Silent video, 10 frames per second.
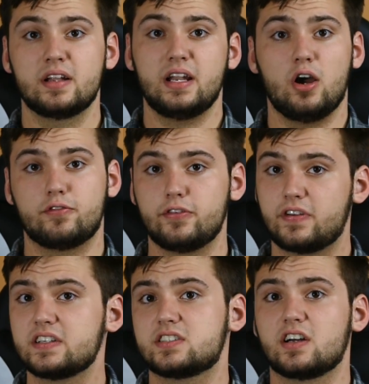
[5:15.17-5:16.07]
Now, if you've
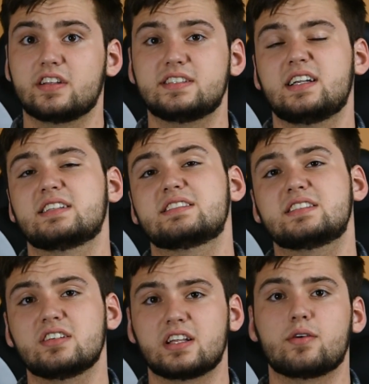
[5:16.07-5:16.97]
tested all this and it's
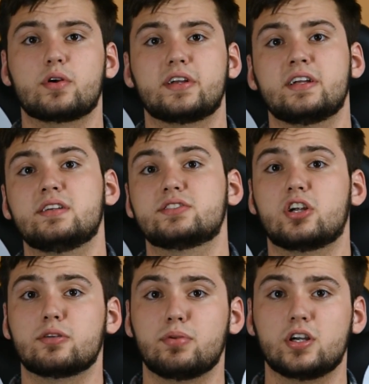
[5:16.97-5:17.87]
still not working,
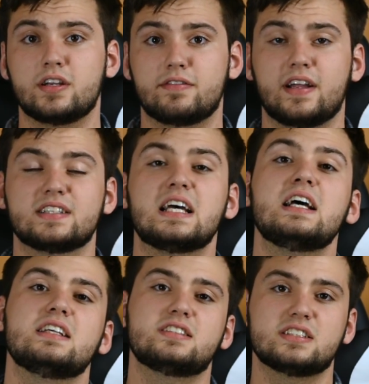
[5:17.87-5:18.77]
start unplugging fans.
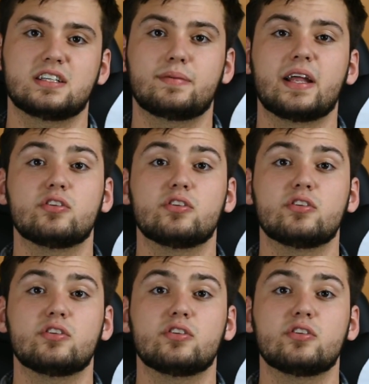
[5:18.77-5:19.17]
This is gonna sound bad.